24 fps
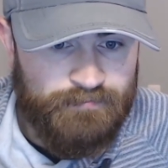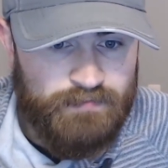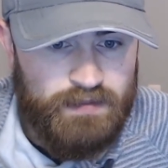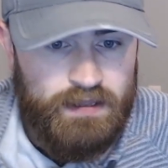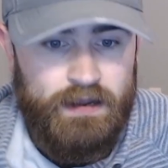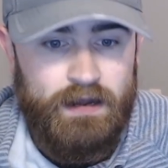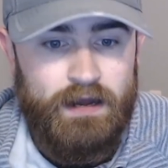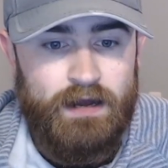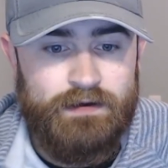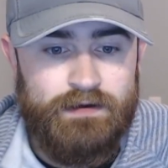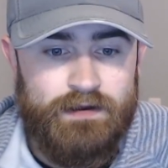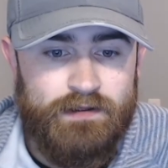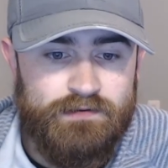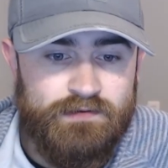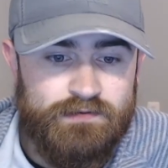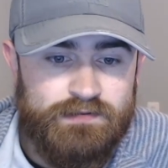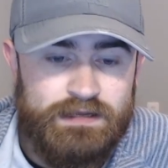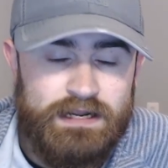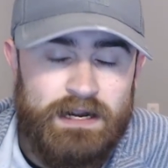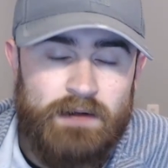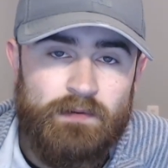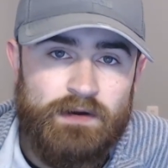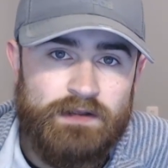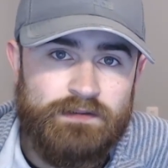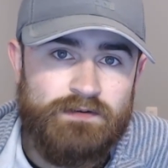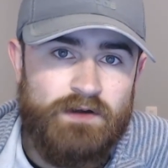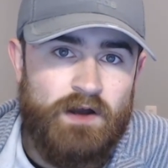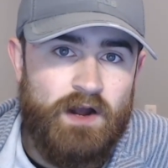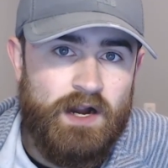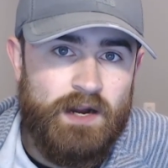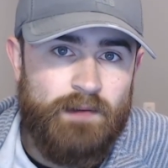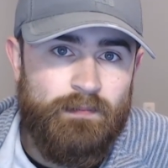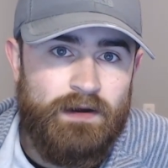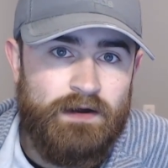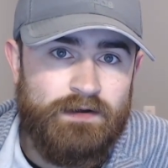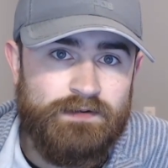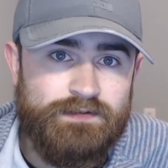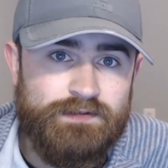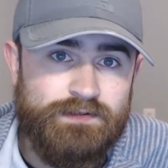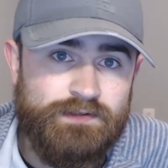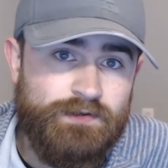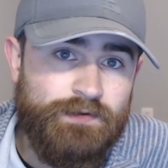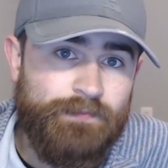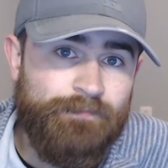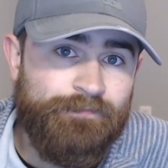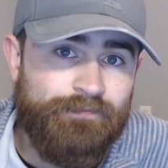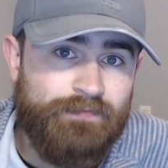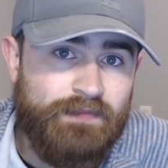Another thing I want to talk about
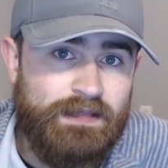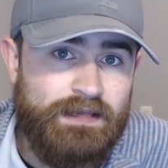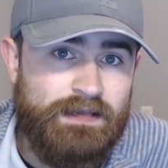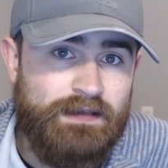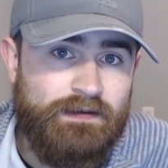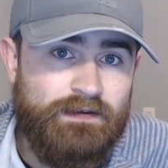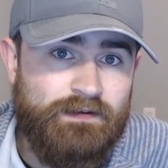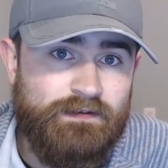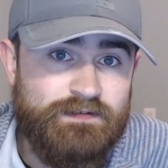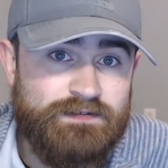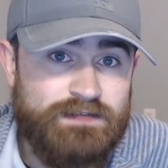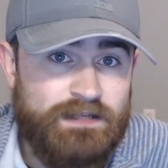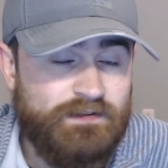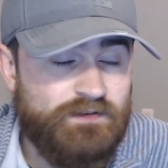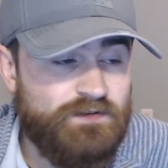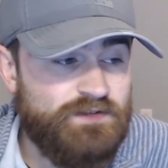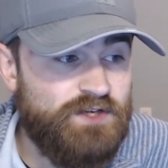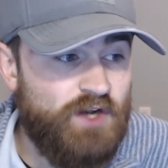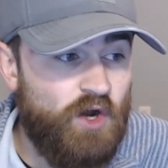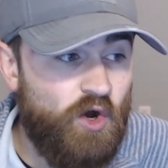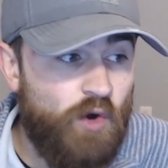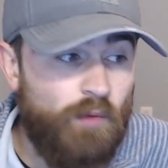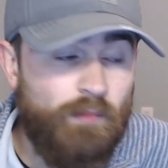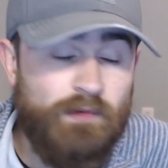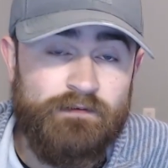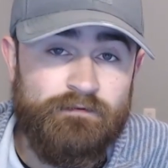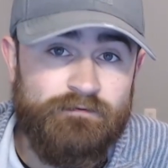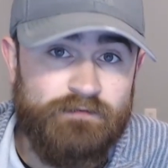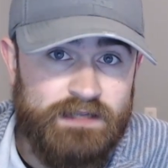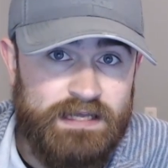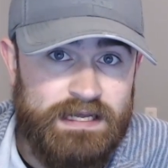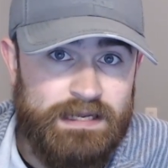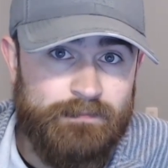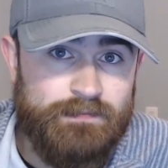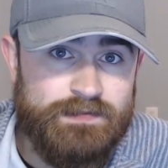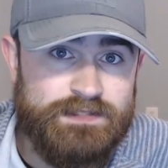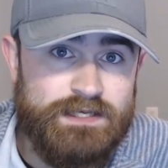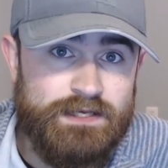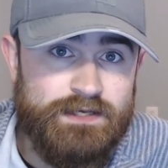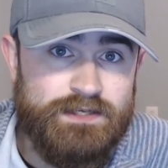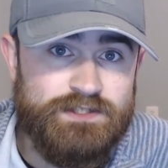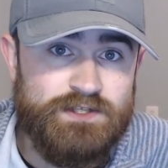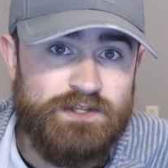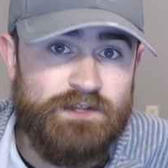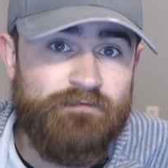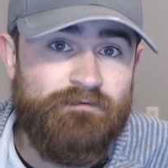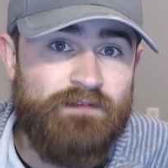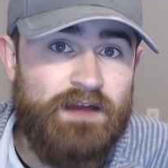too is that there's no open flames.
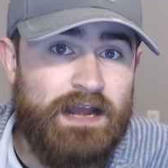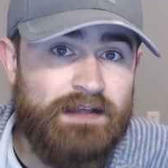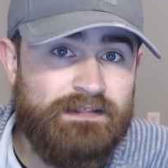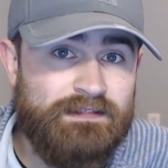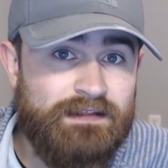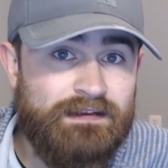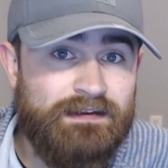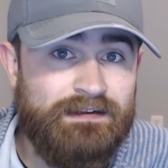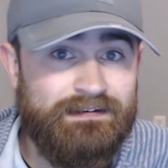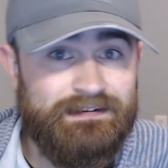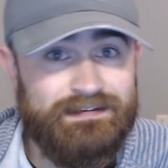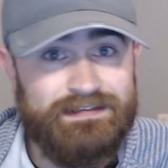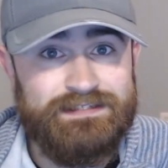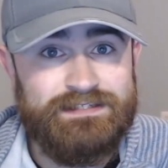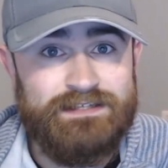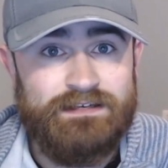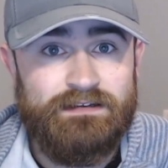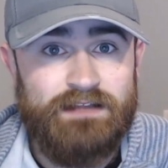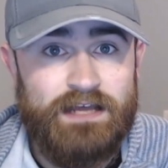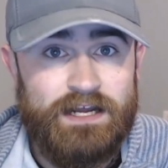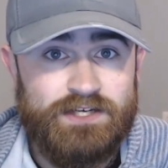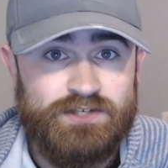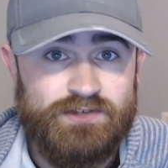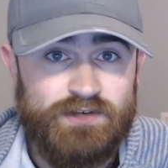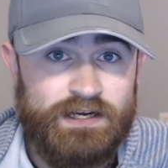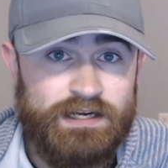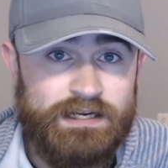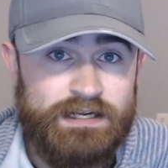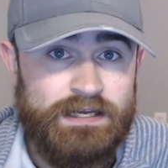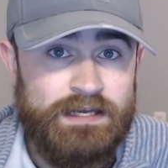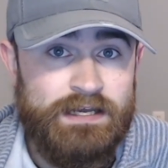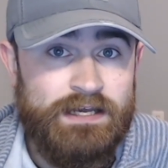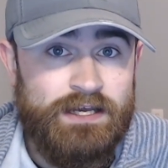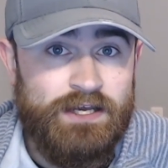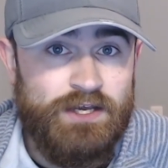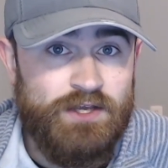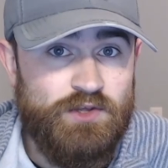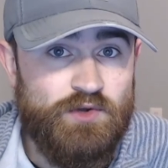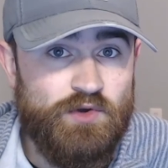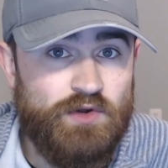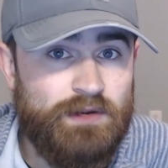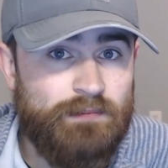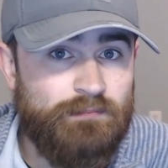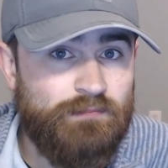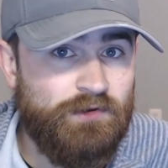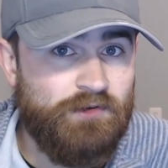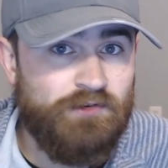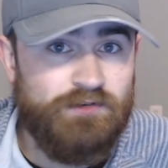So the fact that it is electric, you
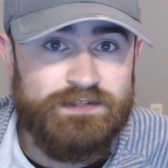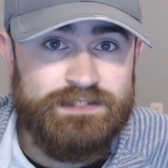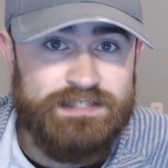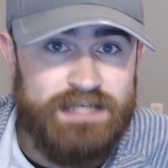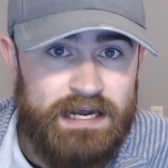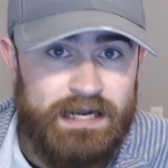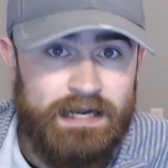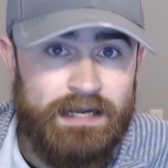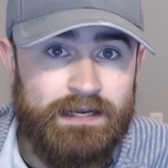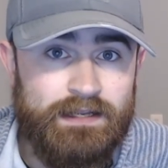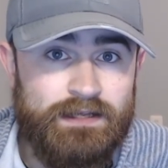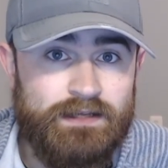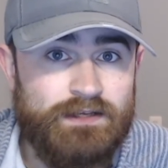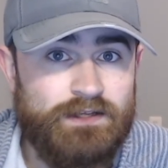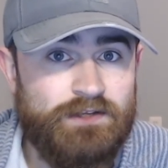can brew inside.